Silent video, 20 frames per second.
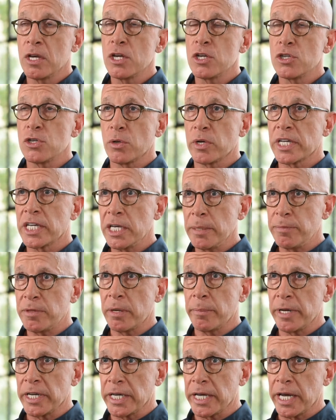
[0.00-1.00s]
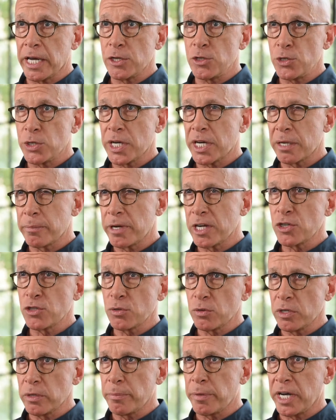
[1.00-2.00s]
So to keep them engaged, you got to make
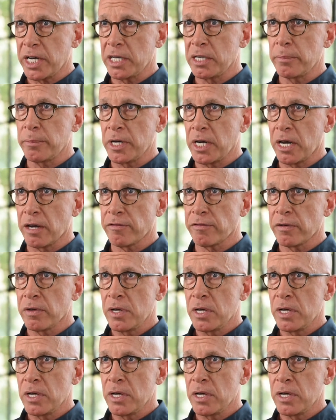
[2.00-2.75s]
sure you're paying them enough.